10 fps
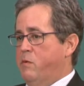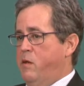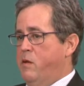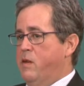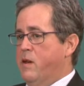
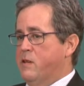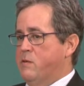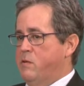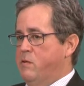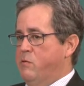
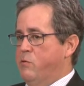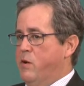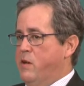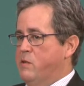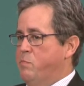yes, you can
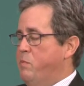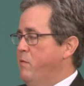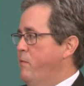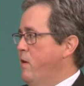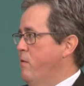trust,
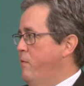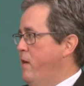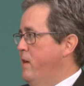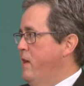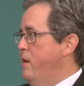but
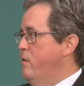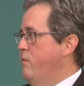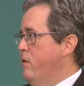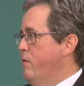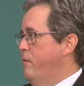verify, and how do you
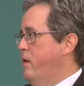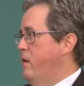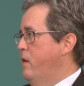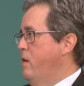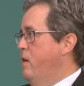verify
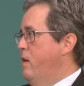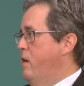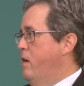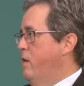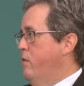
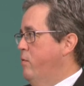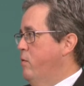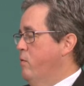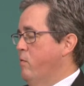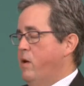it?
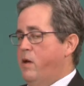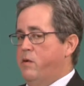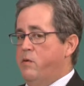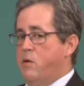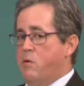Through
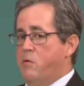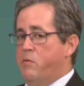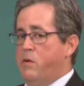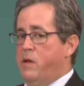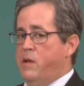
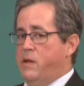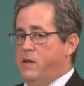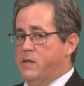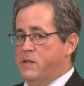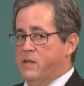known
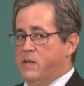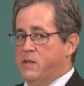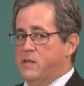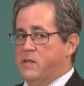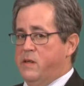
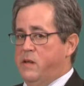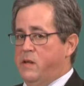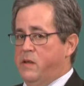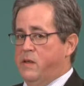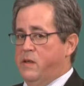entities
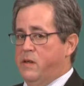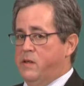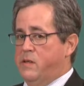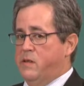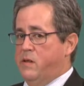
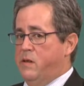that